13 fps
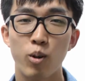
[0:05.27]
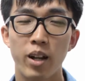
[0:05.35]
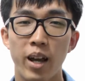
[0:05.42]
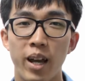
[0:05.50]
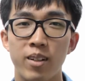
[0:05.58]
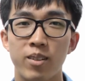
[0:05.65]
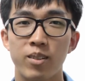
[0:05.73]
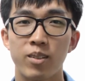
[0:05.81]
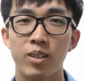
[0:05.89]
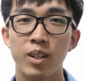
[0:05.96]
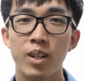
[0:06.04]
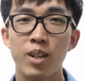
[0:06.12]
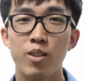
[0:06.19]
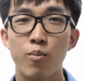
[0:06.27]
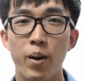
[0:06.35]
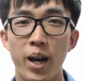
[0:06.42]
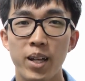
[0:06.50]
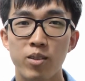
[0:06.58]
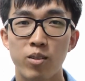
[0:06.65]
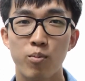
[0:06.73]
E180,
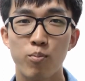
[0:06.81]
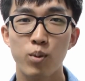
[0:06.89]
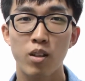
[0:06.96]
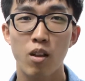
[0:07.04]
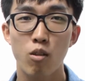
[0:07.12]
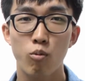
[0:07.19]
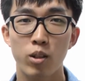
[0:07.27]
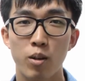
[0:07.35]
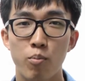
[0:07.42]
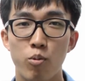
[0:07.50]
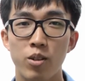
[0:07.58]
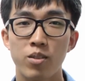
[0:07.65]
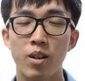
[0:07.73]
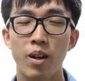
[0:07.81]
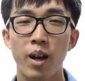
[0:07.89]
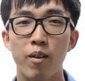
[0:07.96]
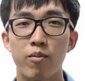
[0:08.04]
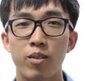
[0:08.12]
the best mini 3D printer